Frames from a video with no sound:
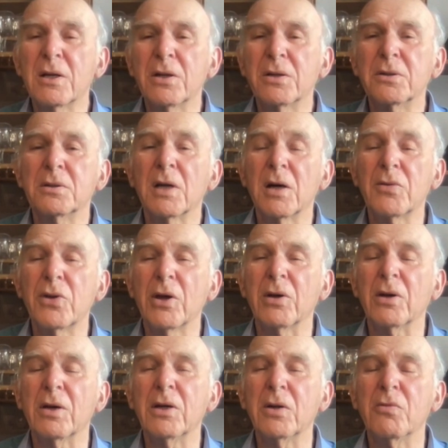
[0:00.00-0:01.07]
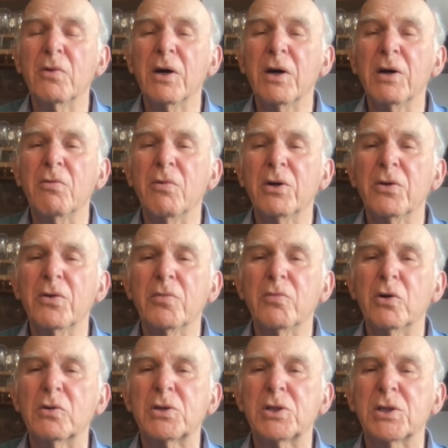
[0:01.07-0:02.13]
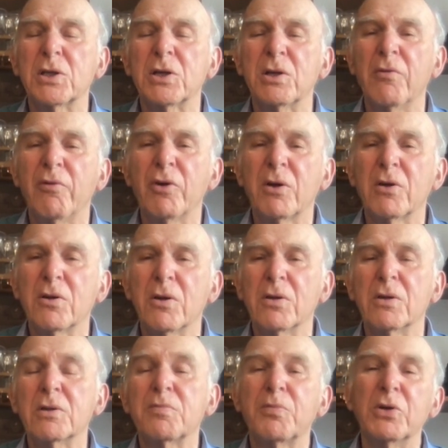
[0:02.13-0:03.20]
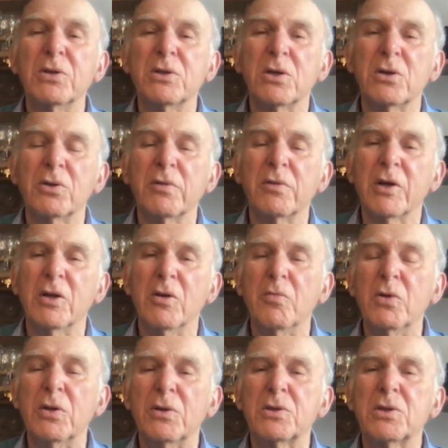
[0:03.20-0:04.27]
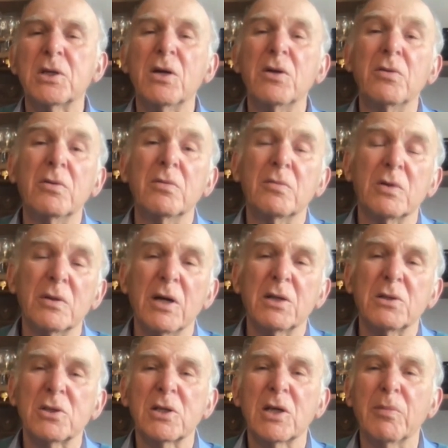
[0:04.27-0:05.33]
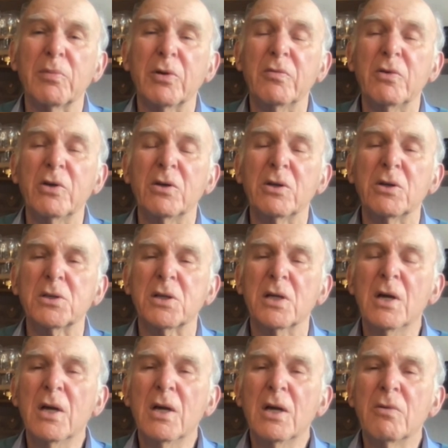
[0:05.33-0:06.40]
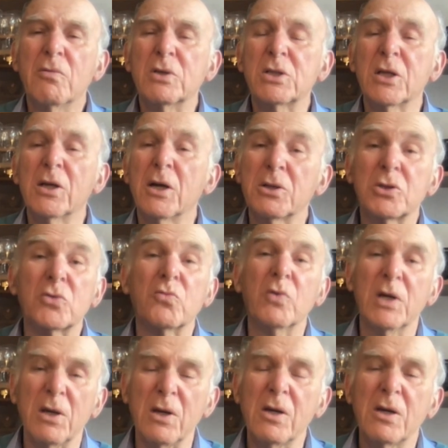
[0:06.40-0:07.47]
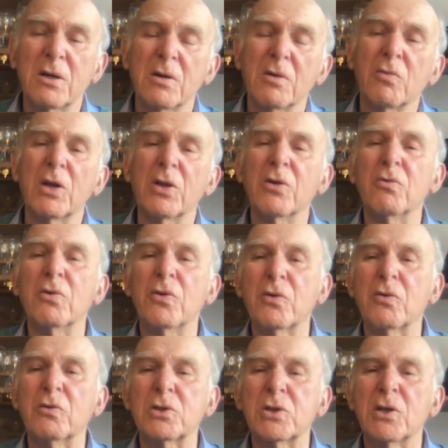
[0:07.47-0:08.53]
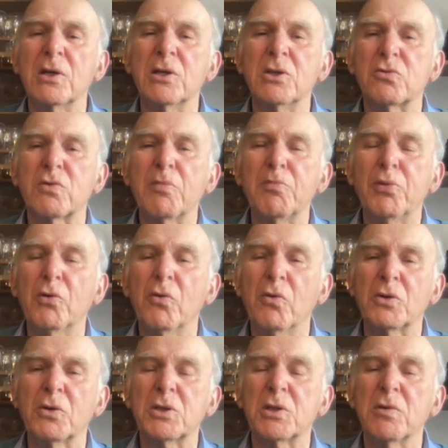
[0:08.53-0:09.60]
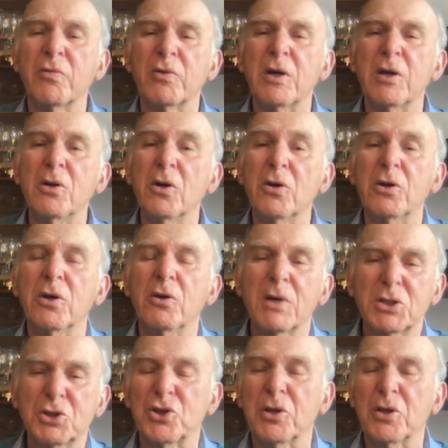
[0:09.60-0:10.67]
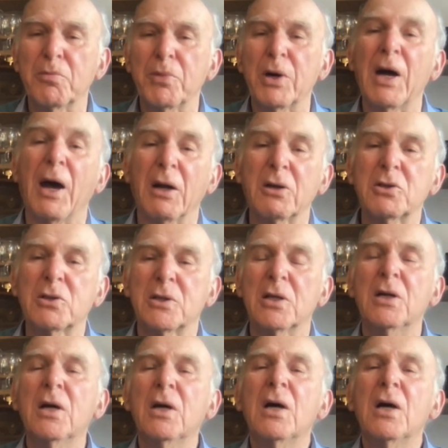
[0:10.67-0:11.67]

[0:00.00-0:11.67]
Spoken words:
and I think in a way one of the most significant political developments in the last couple of years was last week, when there were, of course, these reports of a non-aggression pact.